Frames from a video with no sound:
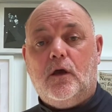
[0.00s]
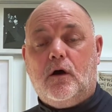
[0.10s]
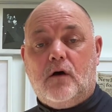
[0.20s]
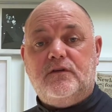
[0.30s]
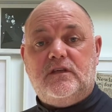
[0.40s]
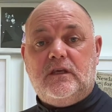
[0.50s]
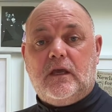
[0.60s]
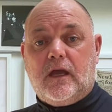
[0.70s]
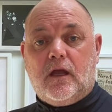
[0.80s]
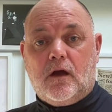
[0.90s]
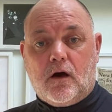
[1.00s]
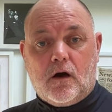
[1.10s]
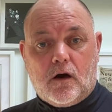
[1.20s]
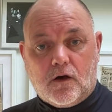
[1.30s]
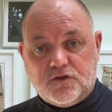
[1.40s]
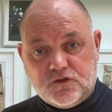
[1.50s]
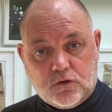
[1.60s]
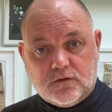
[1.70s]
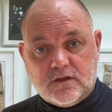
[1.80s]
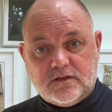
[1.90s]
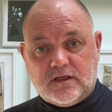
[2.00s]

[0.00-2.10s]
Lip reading: obviously, our students,